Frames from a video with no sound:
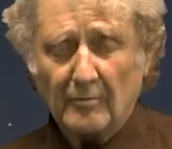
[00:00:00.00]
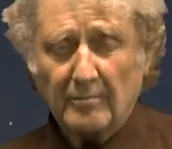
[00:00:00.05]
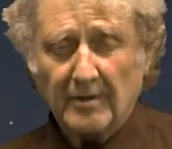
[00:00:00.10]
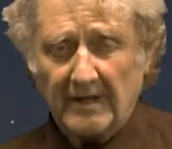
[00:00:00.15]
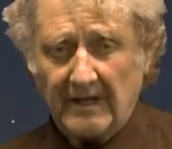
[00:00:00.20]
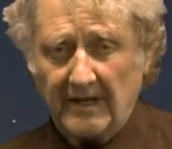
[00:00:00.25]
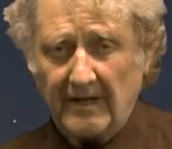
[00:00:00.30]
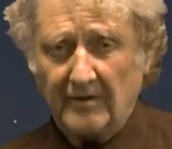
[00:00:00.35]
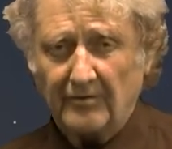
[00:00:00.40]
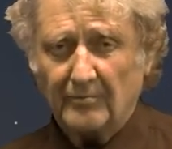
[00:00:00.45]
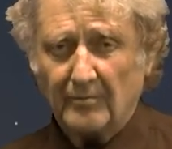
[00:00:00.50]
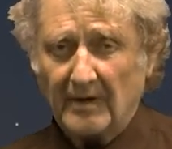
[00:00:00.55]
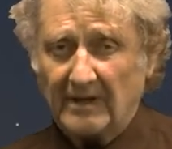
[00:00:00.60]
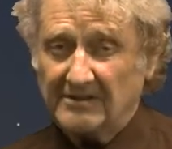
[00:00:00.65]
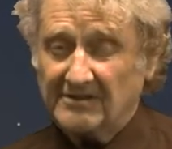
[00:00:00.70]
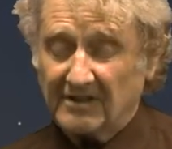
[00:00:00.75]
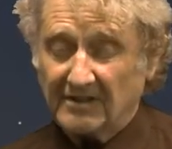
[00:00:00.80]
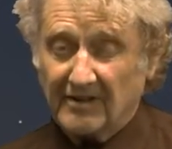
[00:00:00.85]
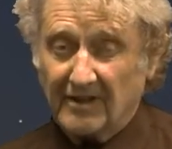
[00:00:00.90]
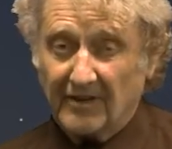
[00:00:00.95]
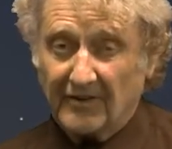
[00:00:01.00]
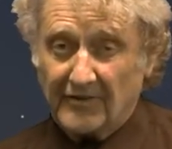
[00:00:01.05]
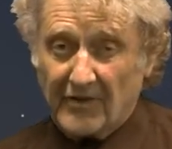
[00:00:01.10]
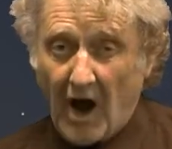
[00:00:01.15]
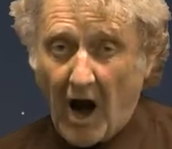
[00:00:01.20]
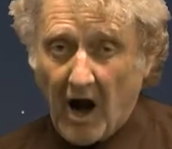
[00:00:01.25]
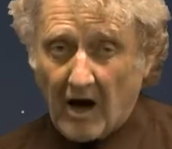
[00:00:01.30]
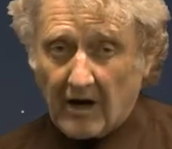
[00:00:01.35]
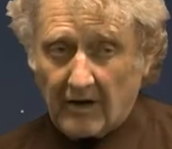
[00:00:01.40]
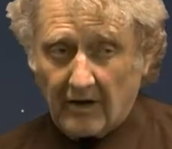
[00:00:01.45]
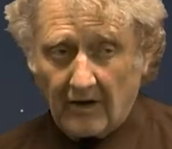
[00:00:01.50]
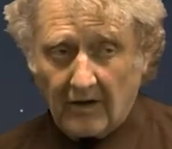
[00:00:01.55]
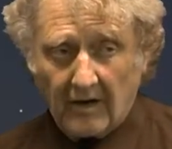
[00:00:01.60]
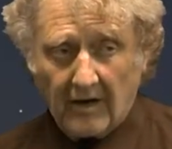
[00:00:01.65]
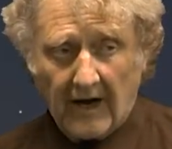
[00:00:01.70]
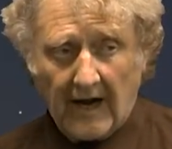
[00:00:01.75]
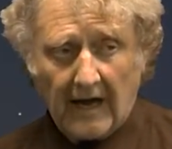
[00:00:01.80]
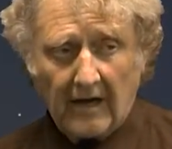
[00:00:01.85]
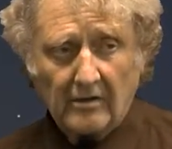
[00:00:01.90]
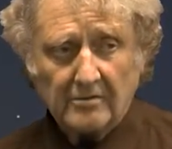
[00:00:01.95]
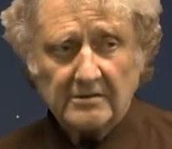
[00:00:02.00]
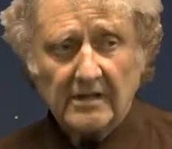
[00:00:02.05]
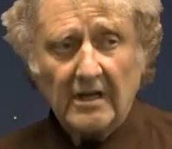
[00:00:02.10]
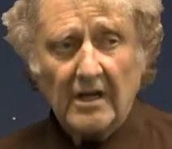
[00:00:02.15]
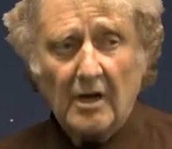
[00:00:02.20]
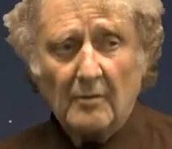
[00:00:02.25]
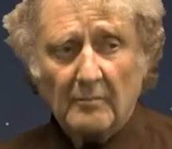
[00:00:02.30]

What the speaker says: Pleiades when it's a little darker out,